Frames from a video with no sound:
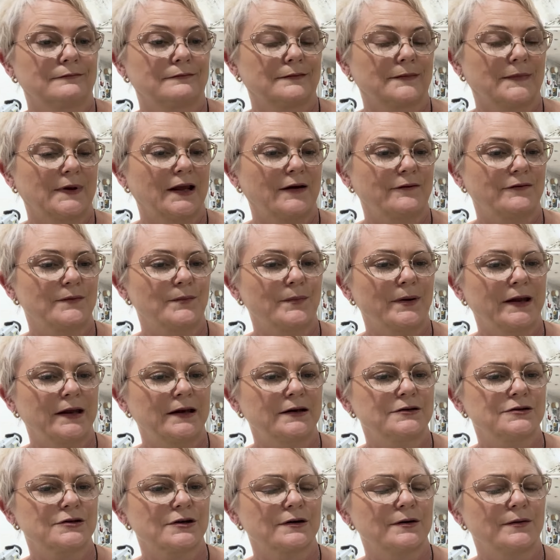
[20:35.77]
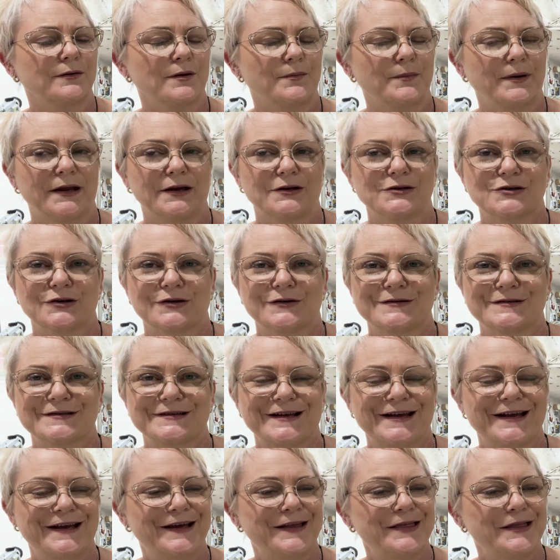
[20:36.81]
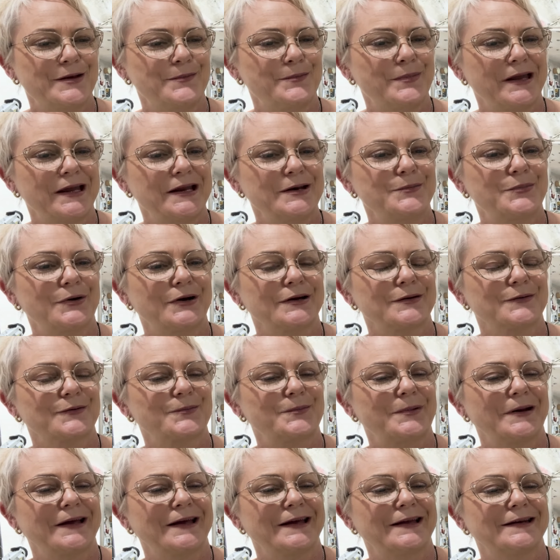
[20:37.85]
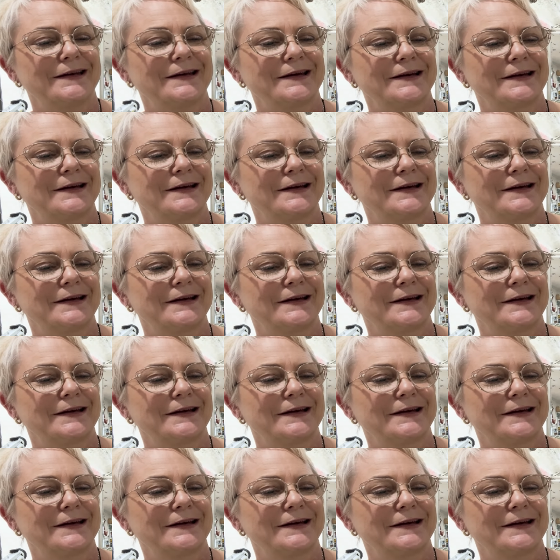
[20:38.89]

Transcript: You have the banjos, the bandpipes plan.